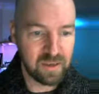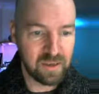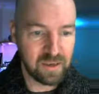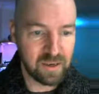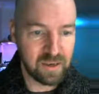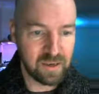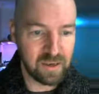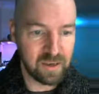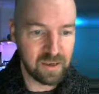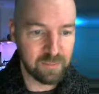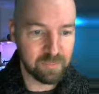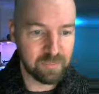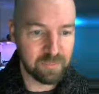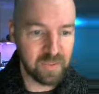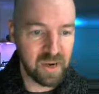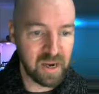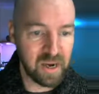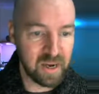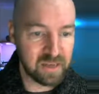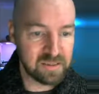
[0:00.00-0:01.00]

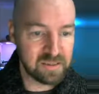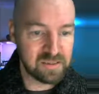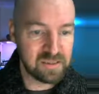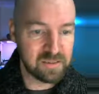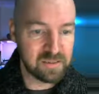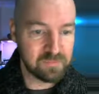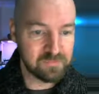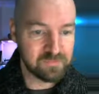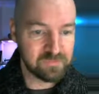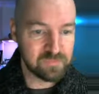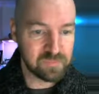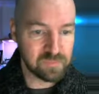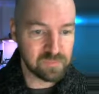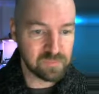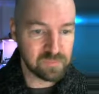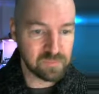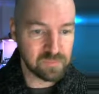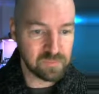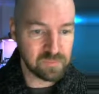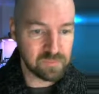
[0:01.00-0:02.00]
But
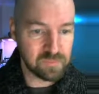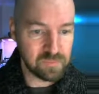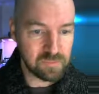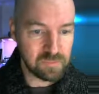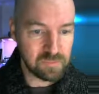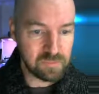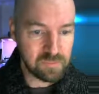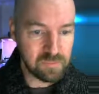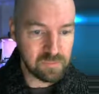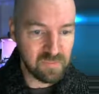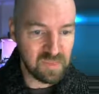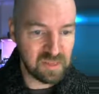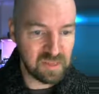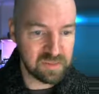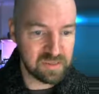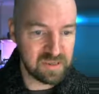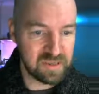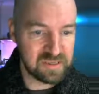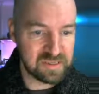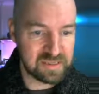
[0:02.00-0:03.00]

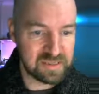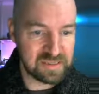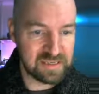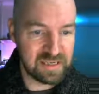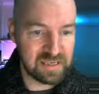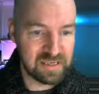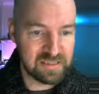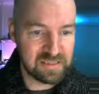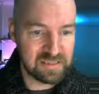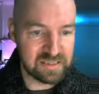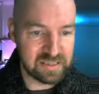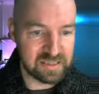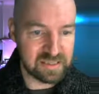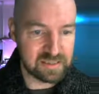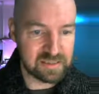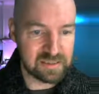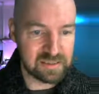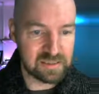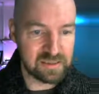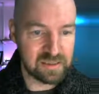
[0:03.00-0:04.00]
this
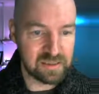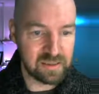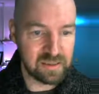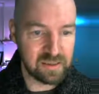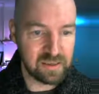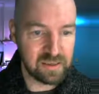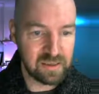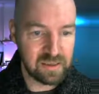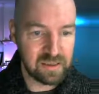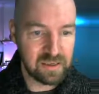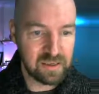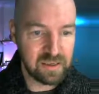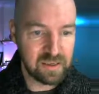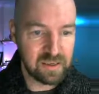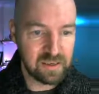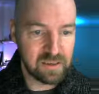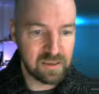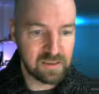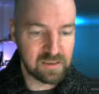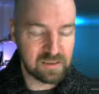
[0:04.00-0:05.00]
distance
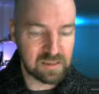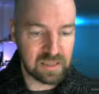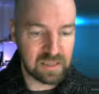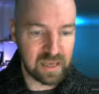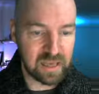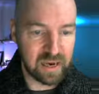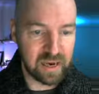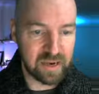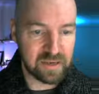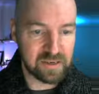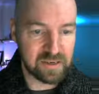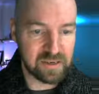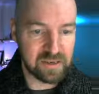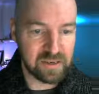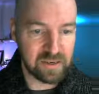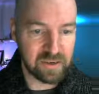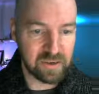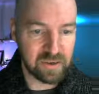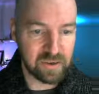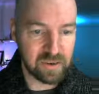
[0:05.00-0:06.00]
slide
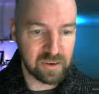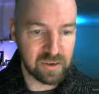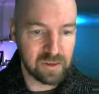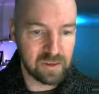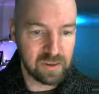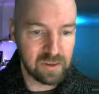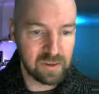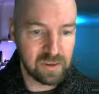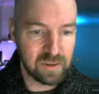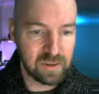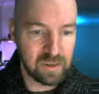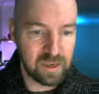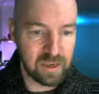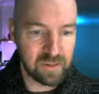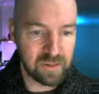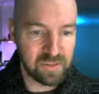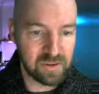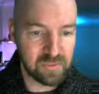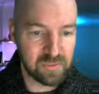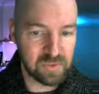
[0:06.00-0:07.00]
here,
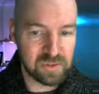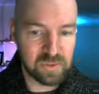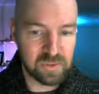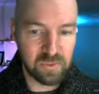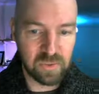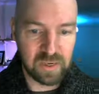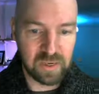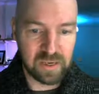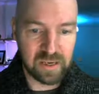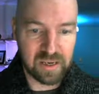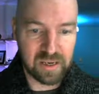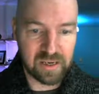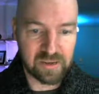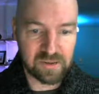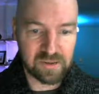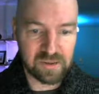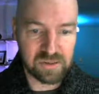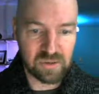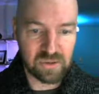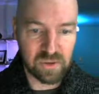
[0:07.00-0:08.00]
I think we do want to
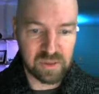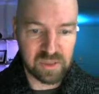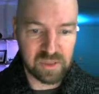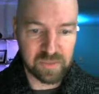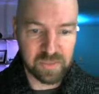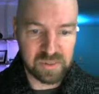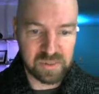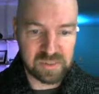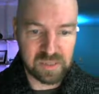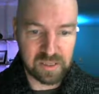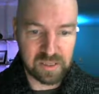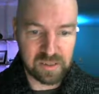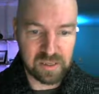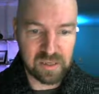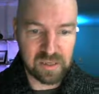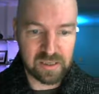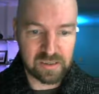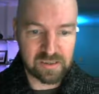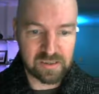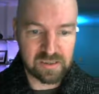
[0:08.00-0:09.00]
edit the joint limits on
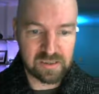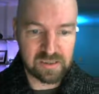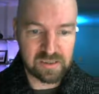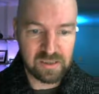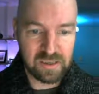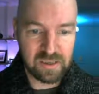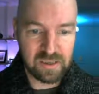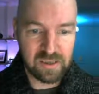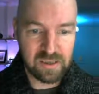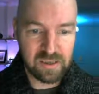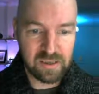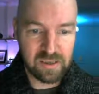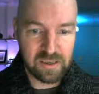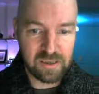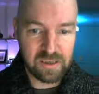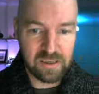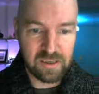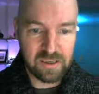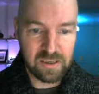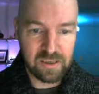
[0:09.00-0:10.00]
this.
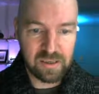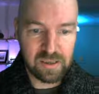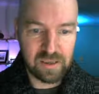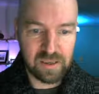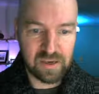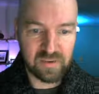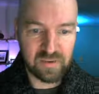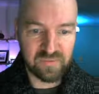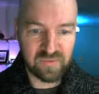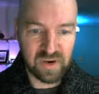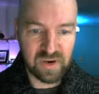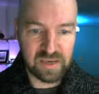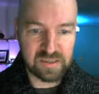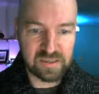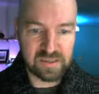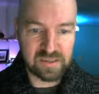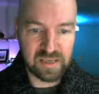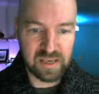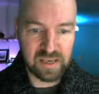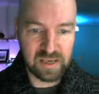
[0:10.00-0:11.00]
And if I
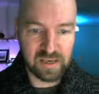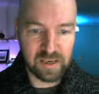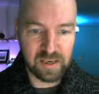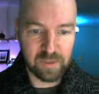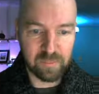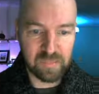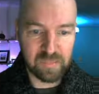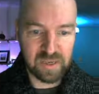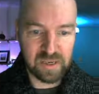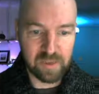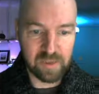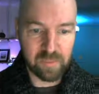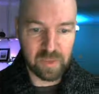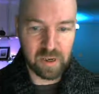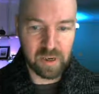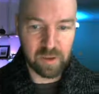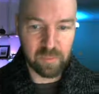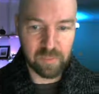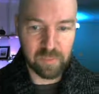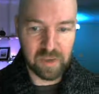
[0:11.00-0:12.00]
set a
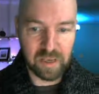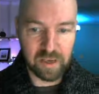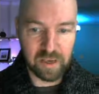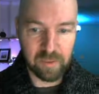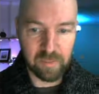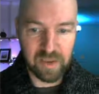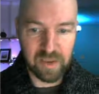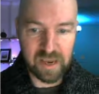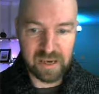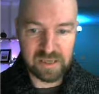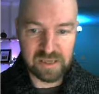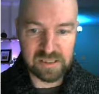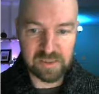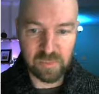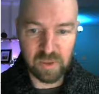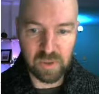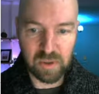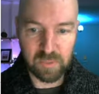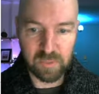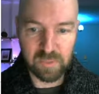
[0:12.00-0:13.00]
minimum and a
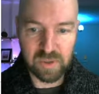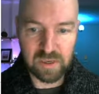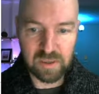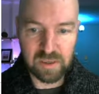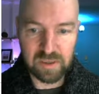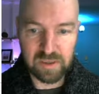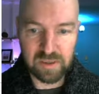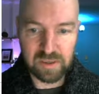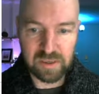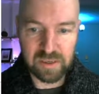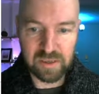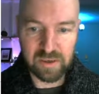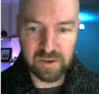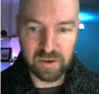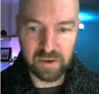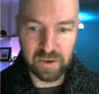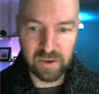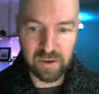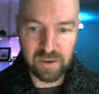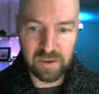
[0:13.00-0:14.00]
maximum
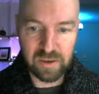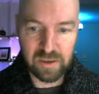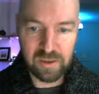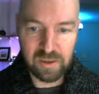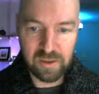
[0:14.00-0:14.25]
here,